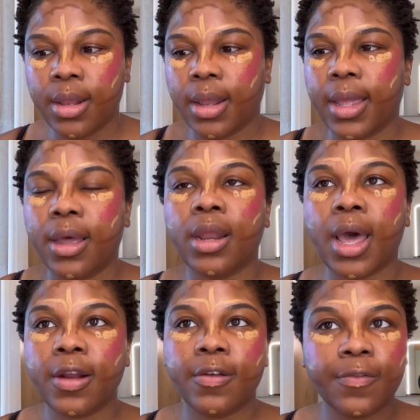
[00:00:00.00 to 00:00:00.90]
like, a
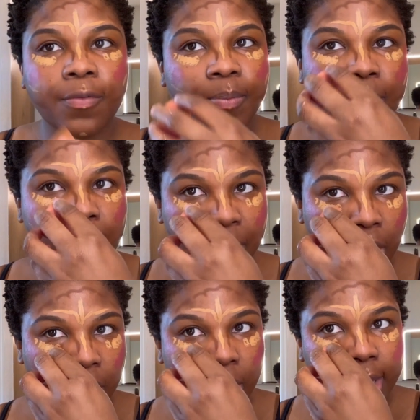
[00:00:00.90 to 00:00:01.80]
lot of people
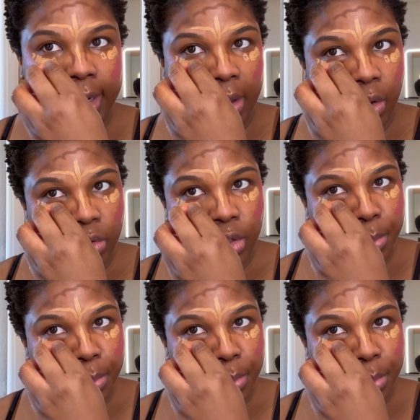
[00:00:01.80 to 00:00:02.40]
are getting older,